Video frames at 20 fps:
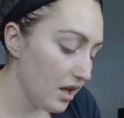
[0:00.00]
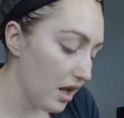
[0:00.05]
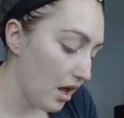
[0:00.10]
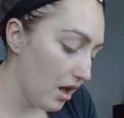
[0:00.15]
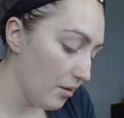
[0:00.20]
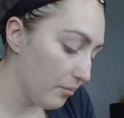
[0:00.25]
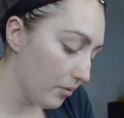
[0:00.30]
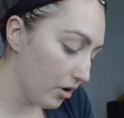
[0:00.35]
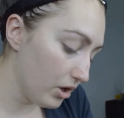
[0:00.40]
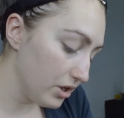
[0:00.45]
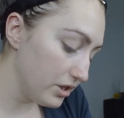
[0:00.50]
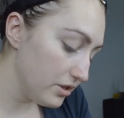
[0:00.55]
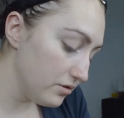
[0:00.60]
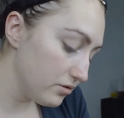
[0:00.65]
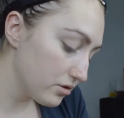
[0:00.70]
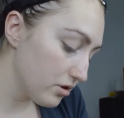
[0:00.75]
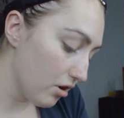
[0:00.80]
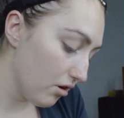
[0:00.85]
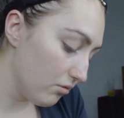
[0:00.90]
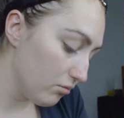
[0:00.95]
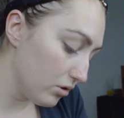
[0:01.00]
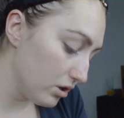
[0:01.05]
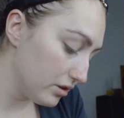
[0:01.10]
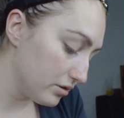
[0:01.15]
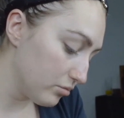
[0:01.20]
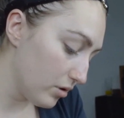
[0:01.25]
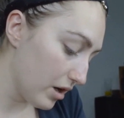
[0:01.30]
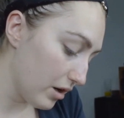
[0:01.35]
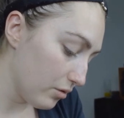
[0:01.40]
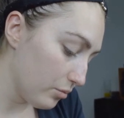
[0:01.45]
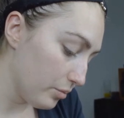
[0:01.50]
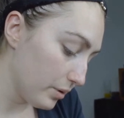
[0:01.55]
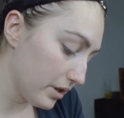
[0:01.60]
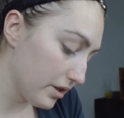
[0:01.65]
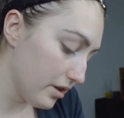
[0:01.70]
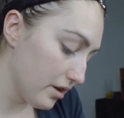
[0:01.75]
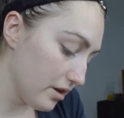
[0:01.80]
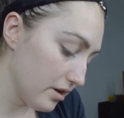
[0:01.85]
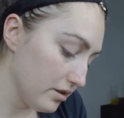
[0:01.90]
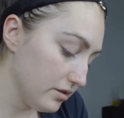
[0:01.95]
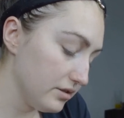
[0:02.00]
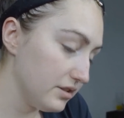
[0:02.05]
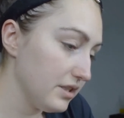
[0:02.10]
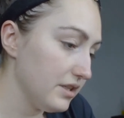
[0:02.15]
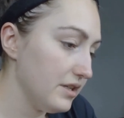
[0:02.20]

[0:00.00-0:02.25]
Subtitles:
I use cotton wool as well because